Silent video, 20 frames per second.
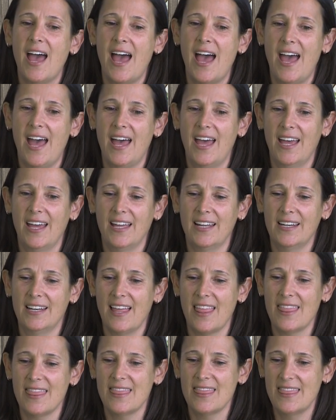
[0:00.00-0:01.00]
and
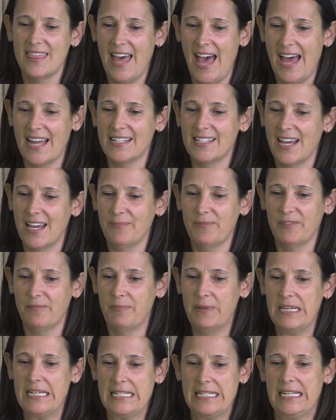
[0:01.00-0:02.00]
that type of
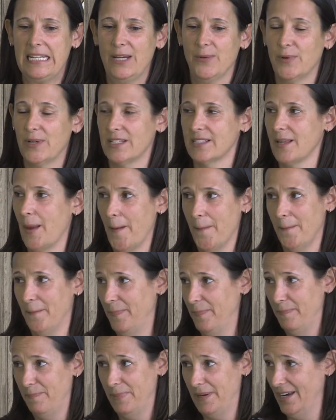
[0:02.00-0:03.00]
PT was
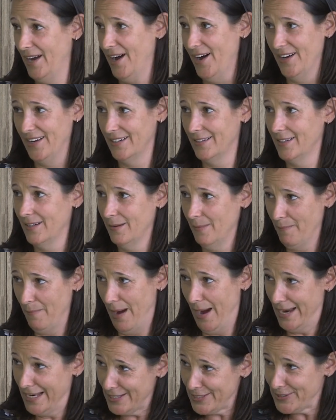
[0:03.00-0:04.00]
beyond
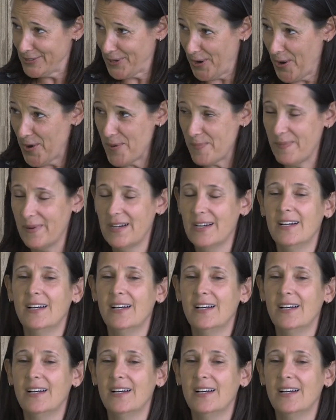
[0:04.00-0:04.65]
my scope.